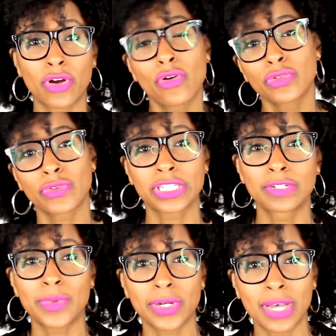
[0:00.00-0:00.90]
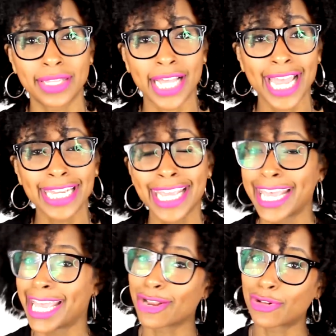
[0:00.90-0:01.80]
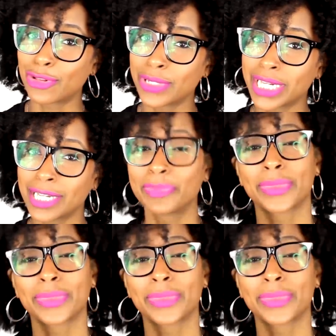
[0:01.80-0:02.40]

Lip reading: own Christian book online, including